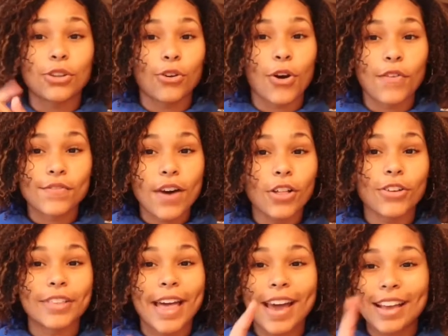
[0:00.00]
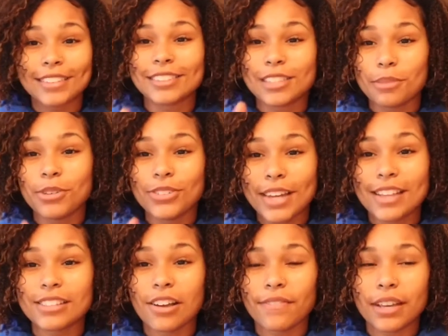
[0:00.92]
So go follow that, Essence W
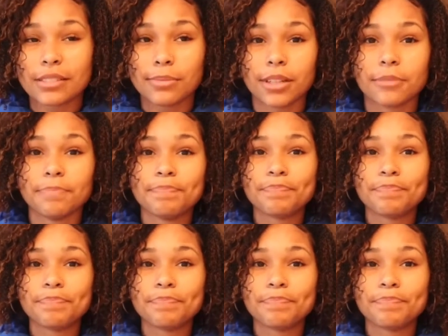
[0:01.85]
Dance on Facebook.